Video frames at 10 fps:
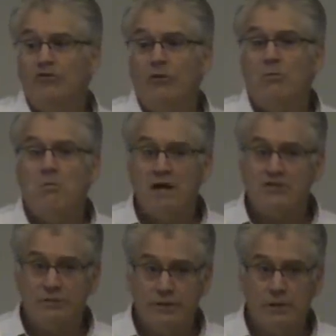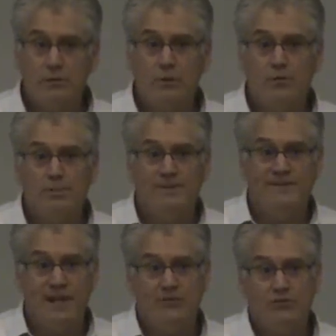So much of their growth
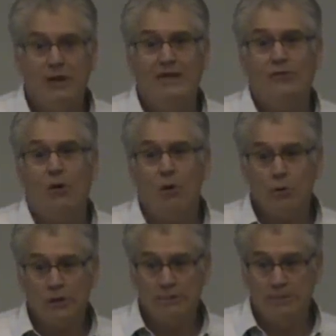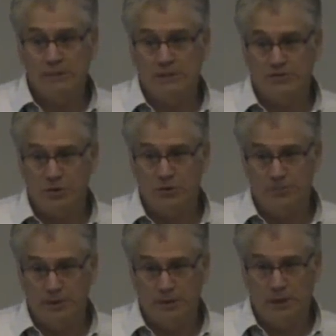potential has already been
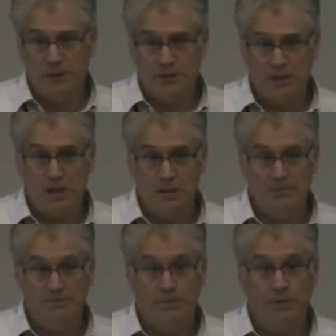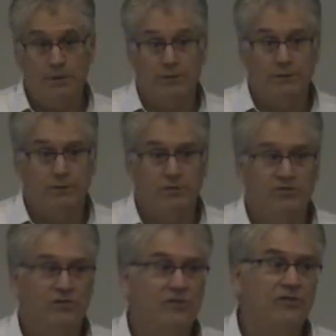determined at the time of birth,
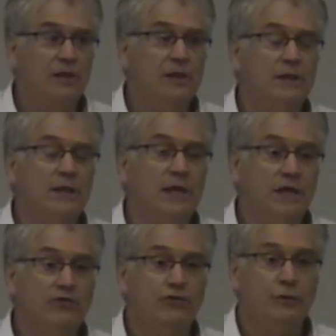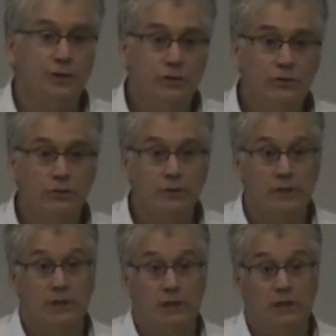which is to say that the
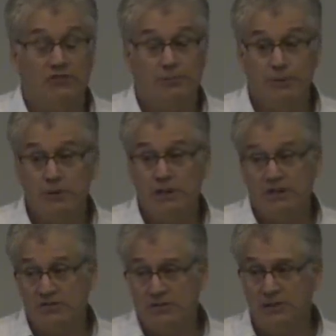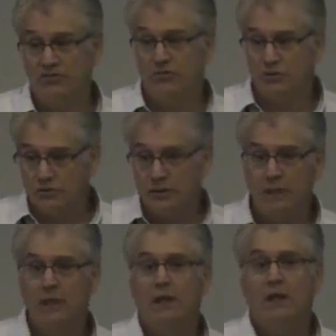intrauterine experience of these
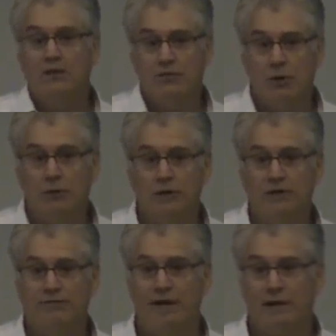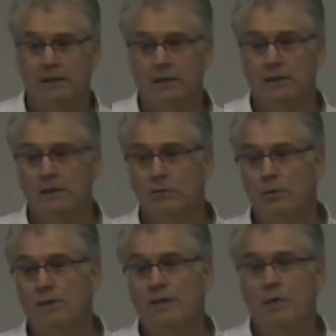children is already affecting
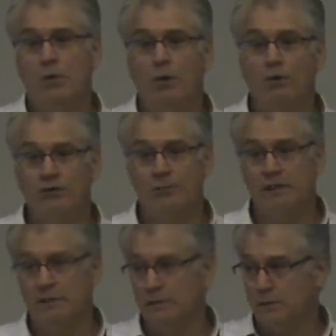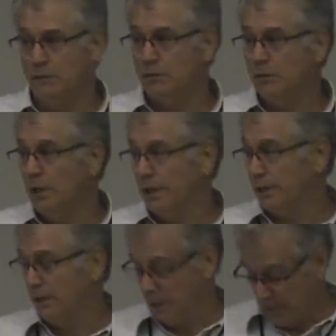what they will ultimately look like